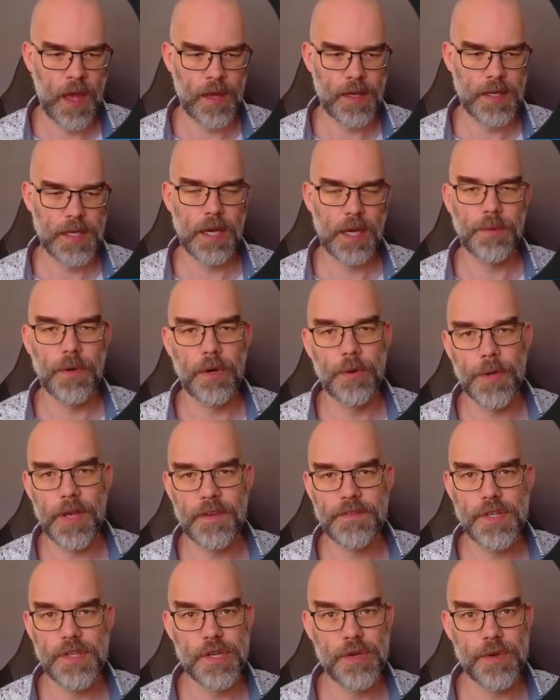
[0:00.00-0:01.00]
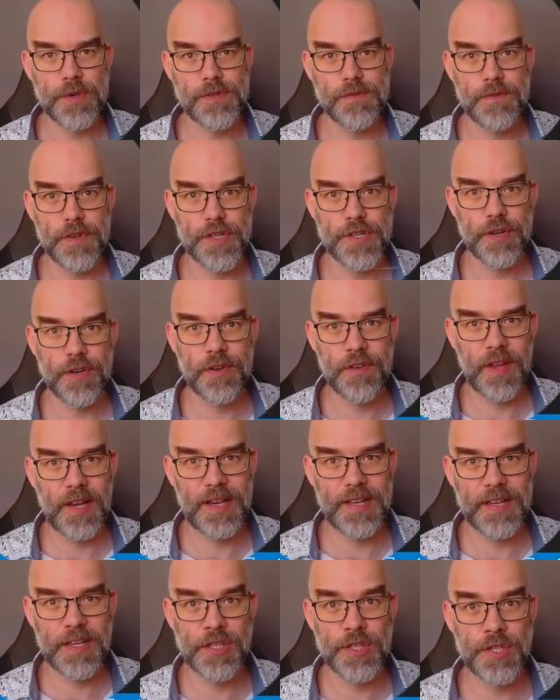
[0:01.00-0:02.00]
Now all we have to do is return the
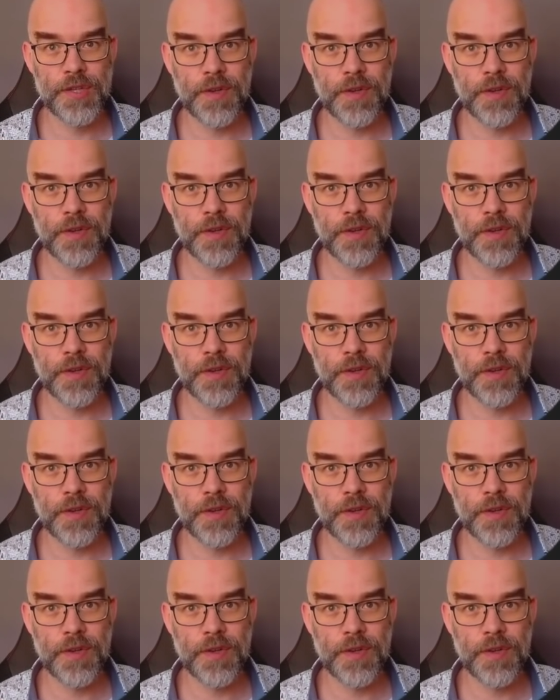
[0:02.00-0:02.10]
link to